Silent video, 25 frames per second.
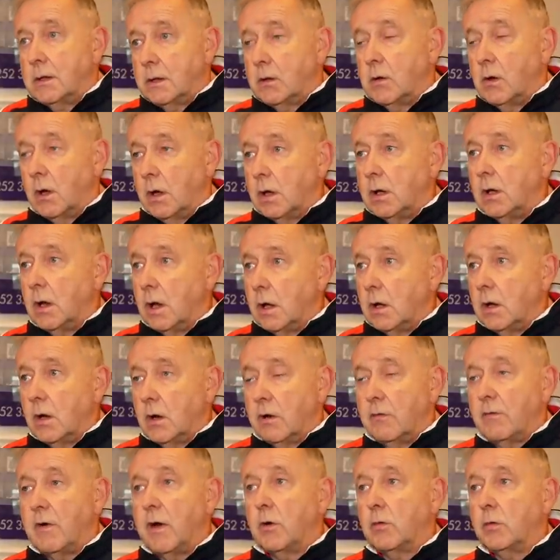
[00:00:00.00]
Got a lot
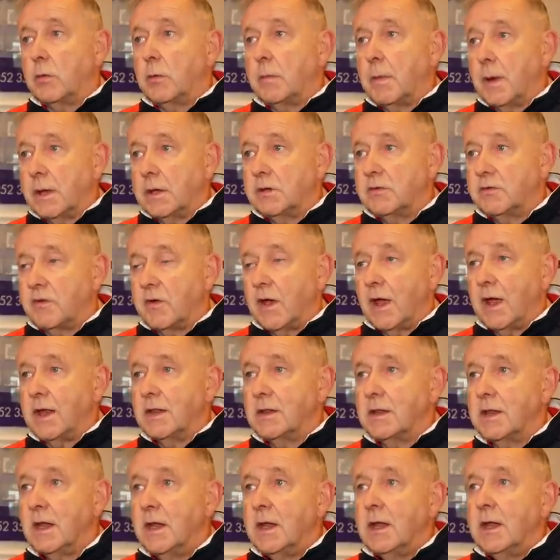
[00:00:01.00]
of older base
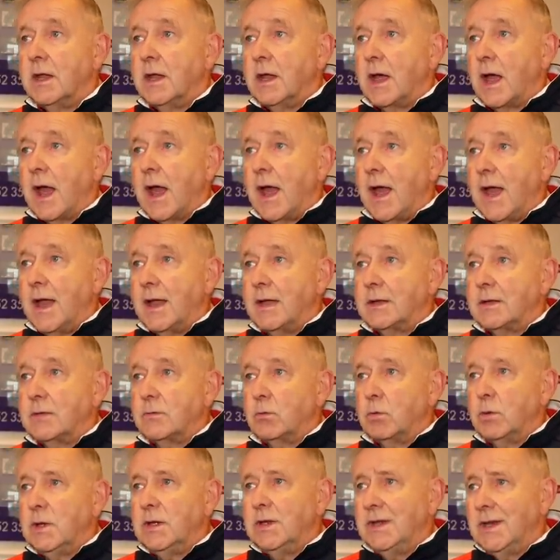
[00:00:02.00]
fans, and
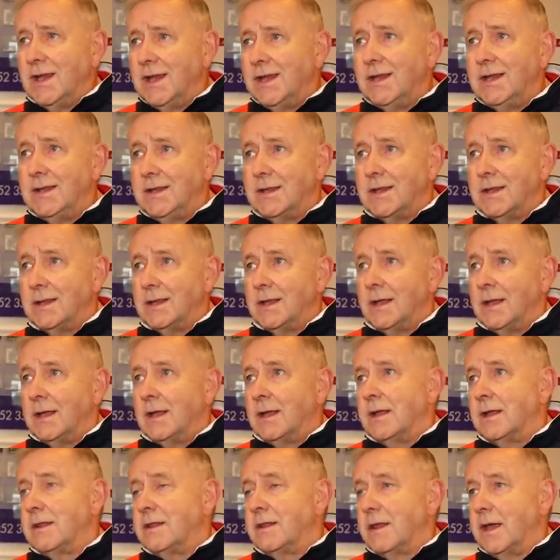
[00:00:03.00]
we need
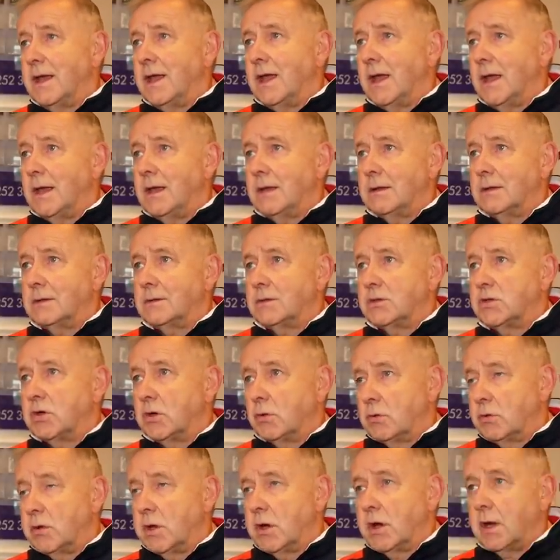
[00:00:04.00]
their
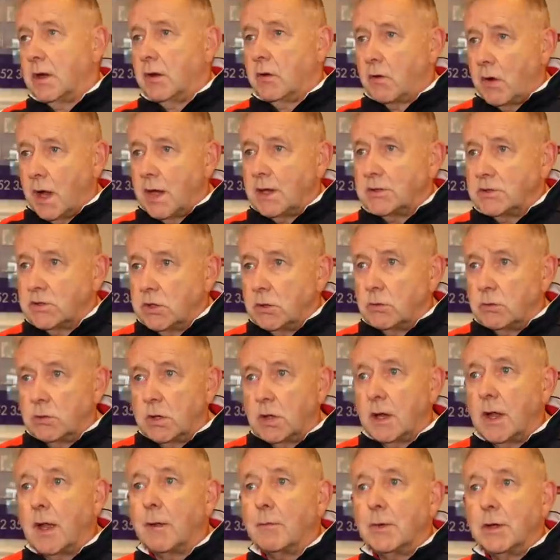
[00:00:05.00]
children and
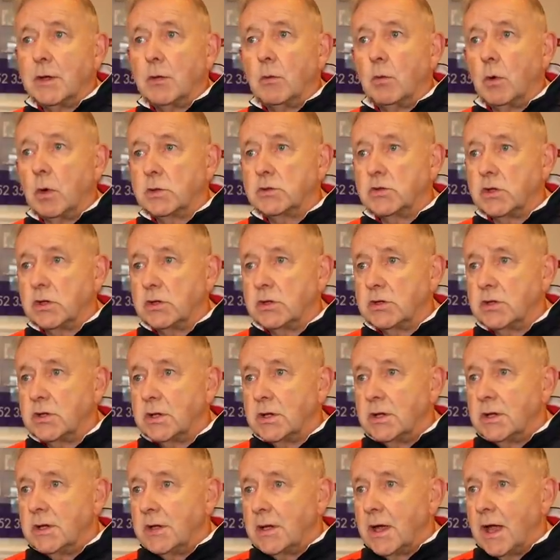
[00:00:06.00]
grandchildren coming to watch us
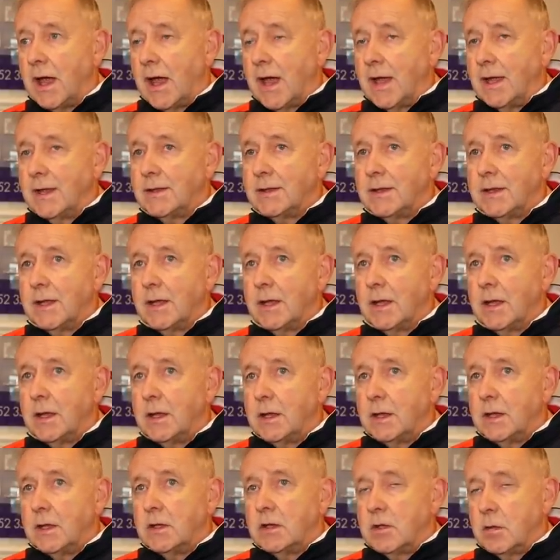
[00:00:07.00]
and
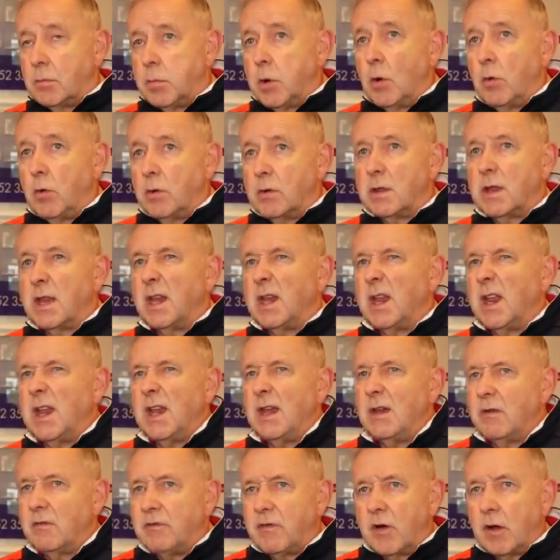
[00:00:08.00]
support us
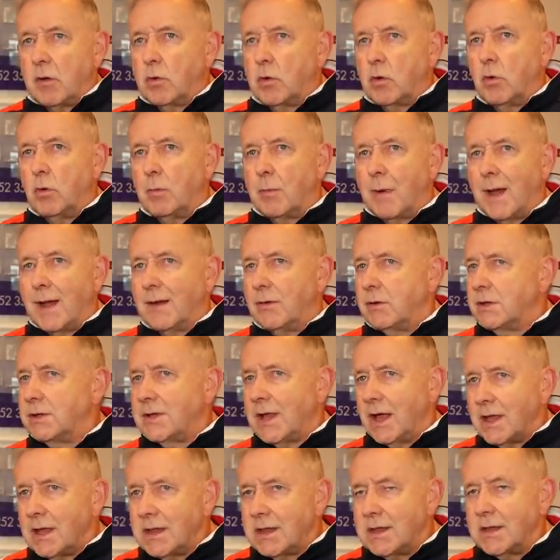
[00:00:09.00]
in a vocal manner. It
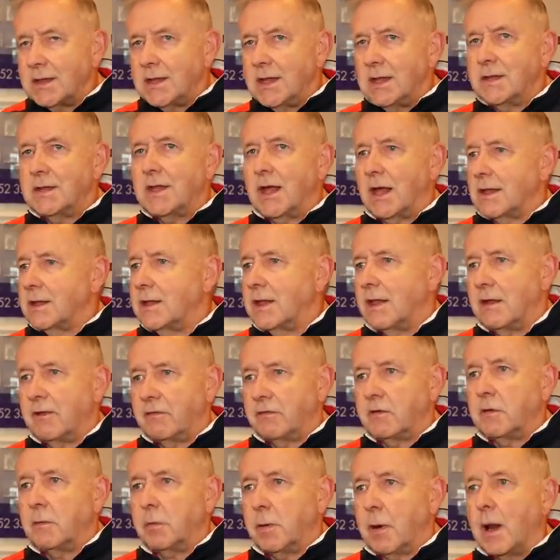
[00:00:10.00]
does
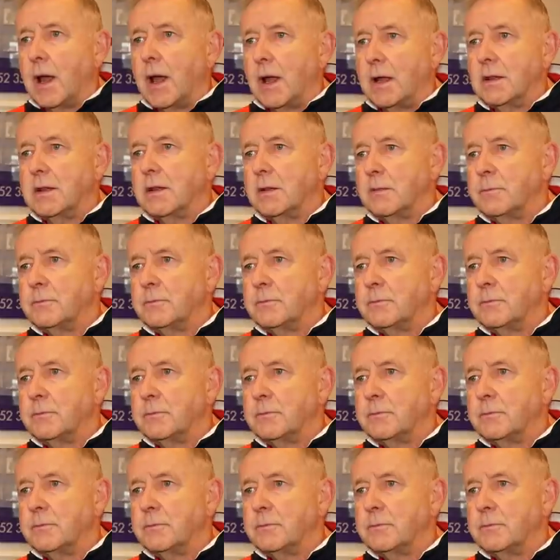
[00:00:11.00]
lift the players.